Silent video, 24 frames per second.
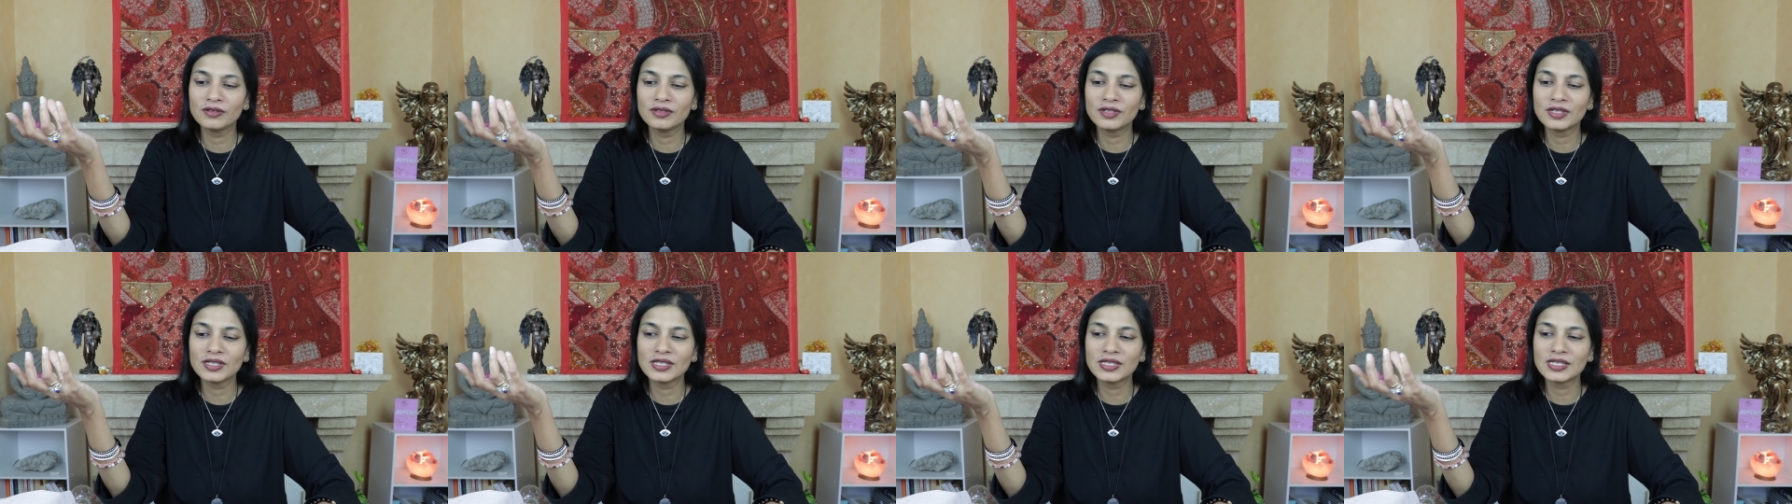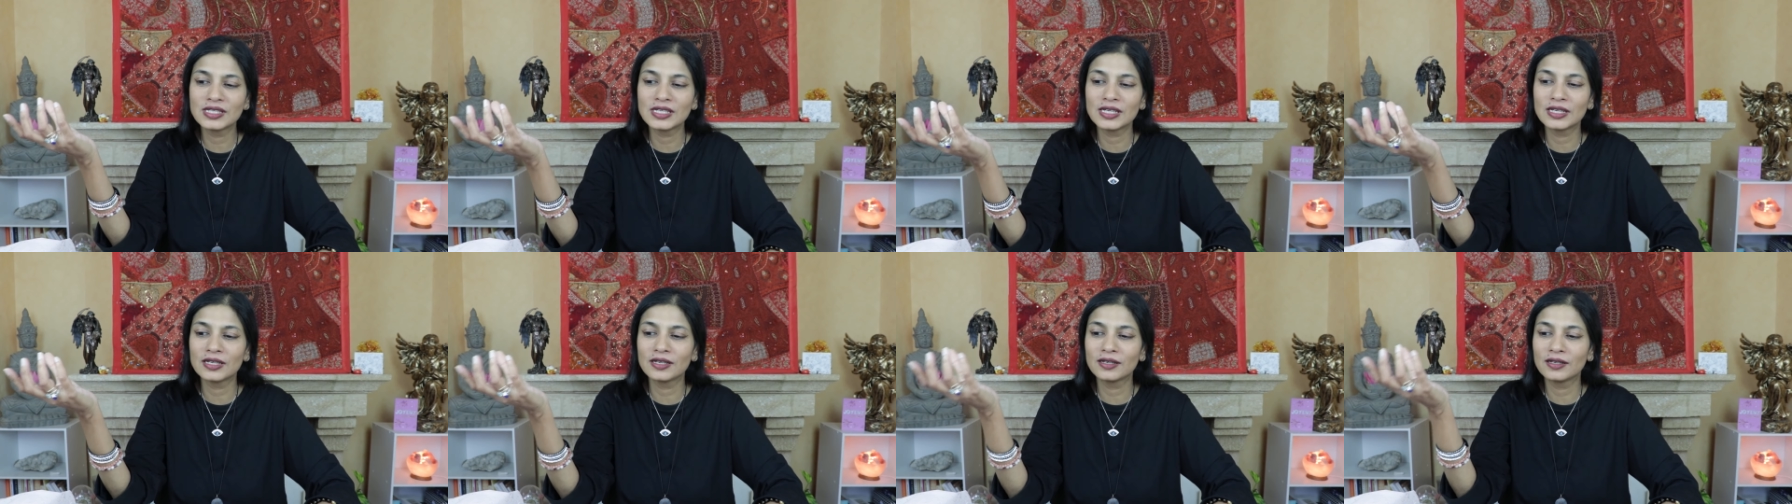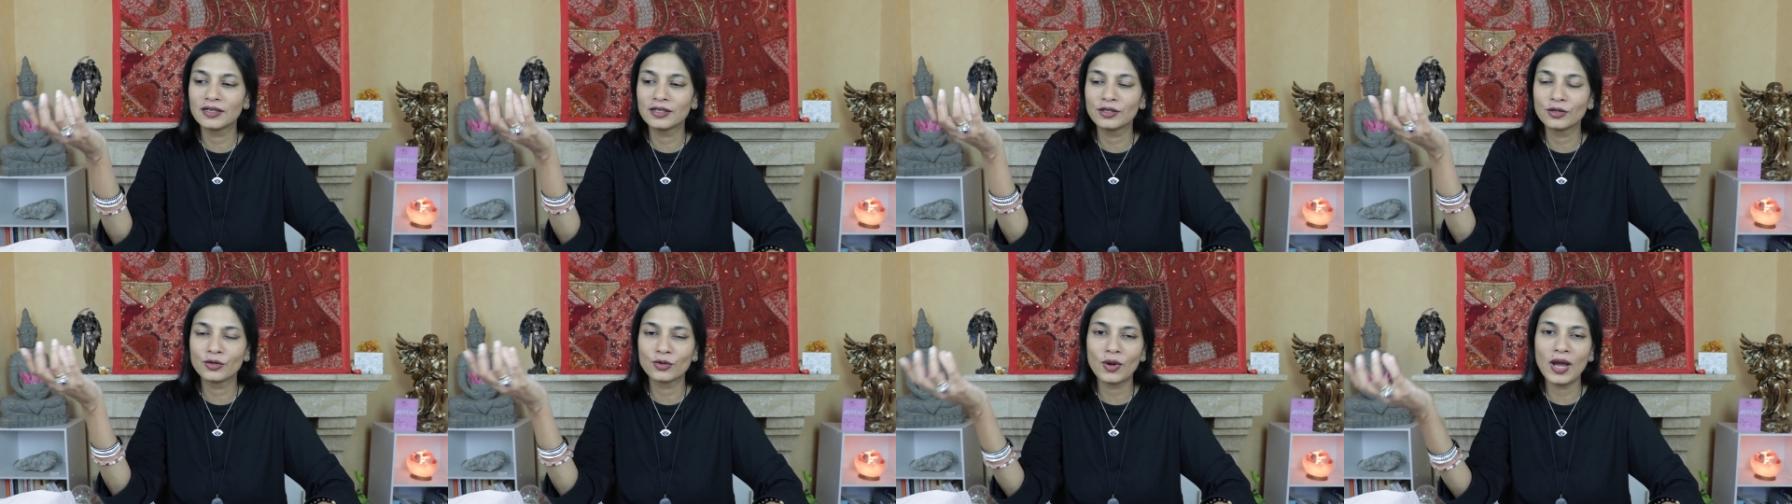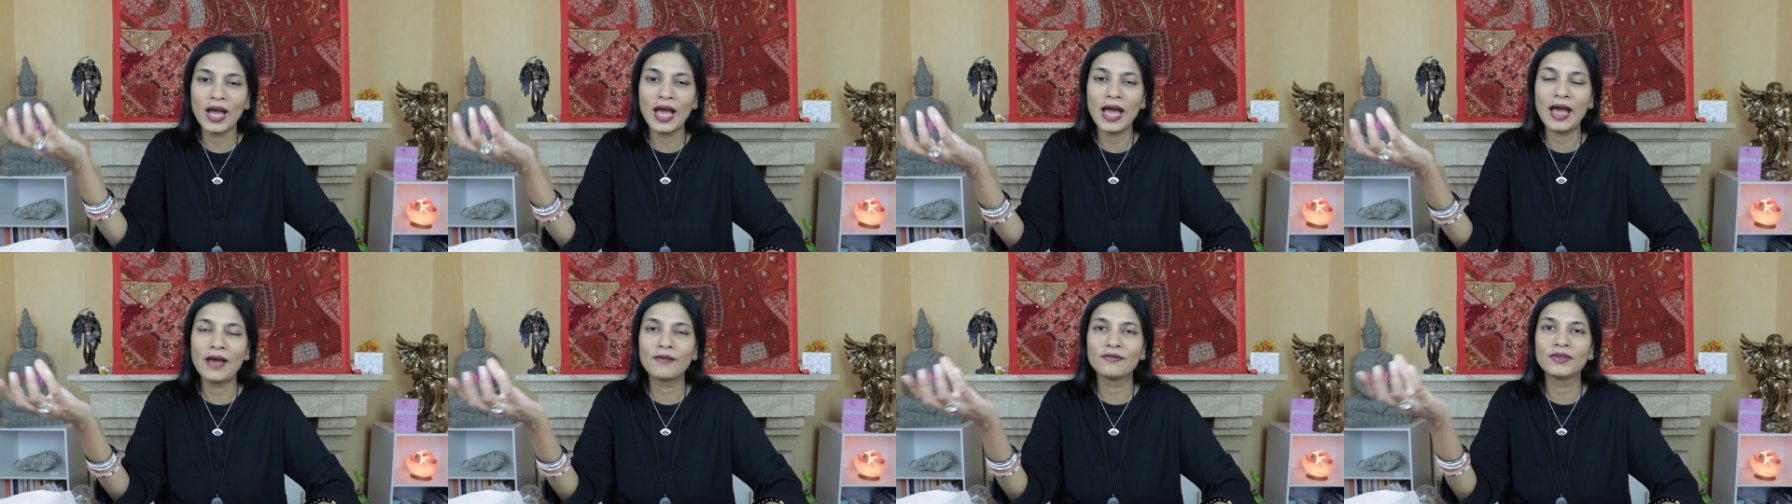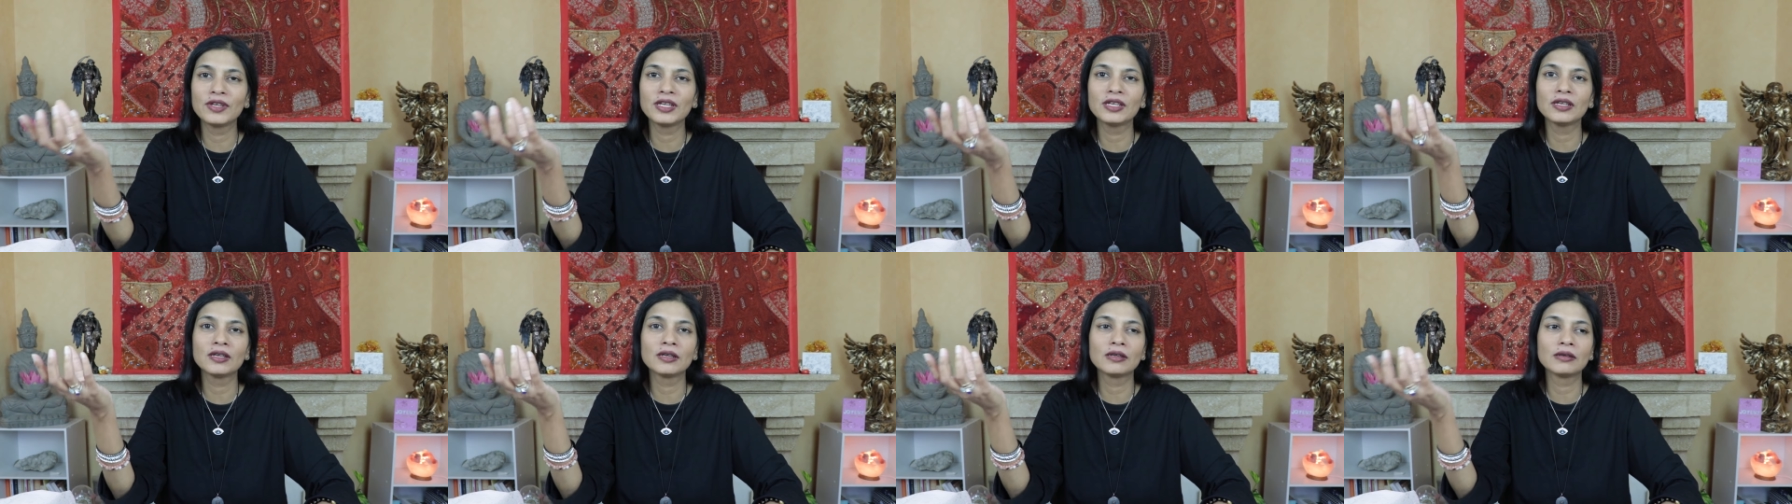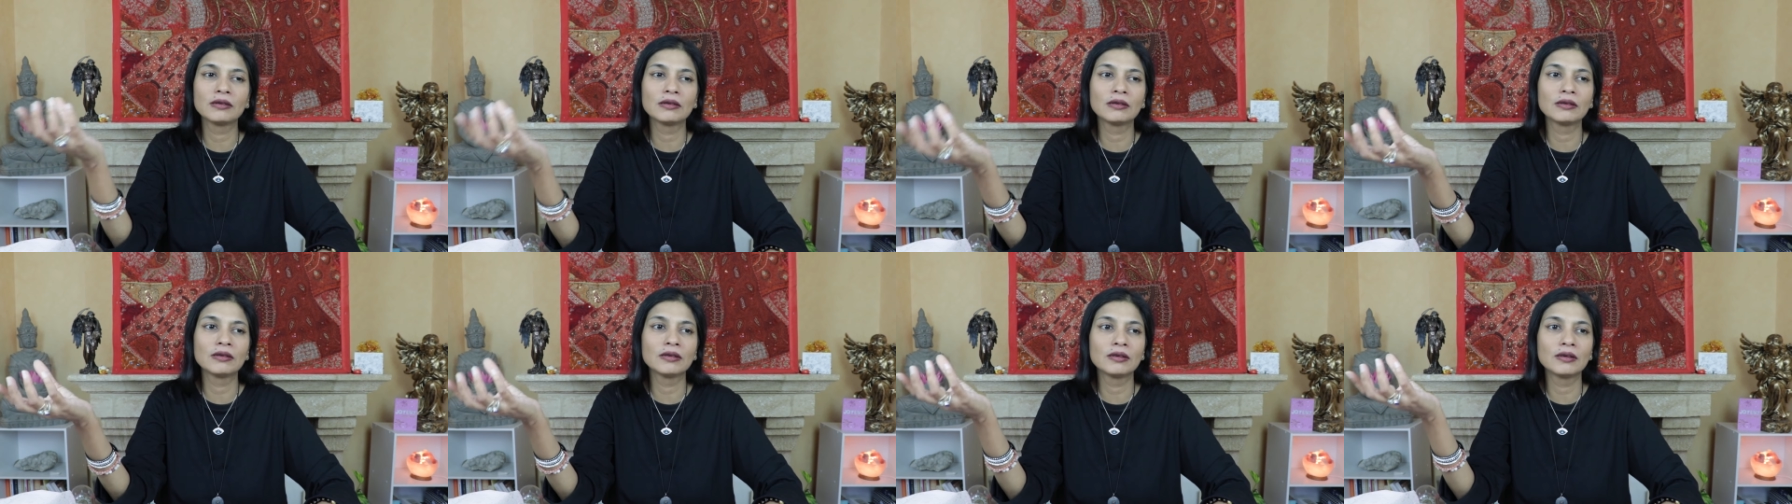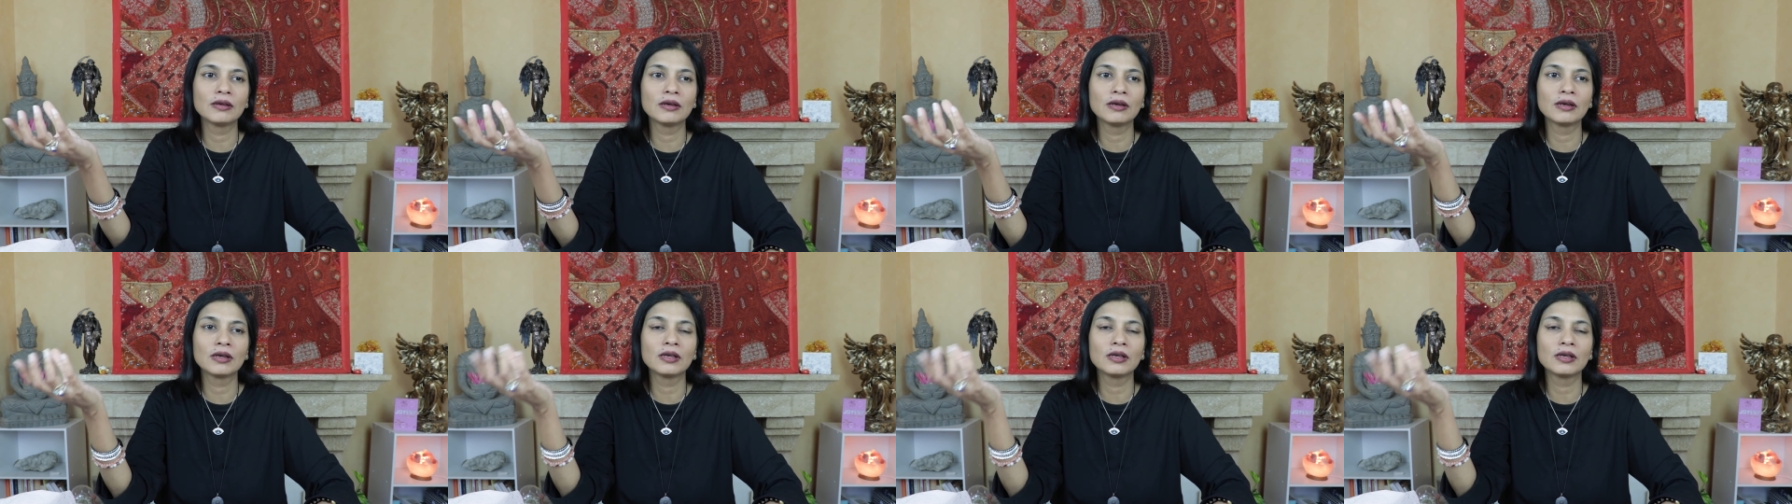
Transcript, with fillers: just uh, you know having a,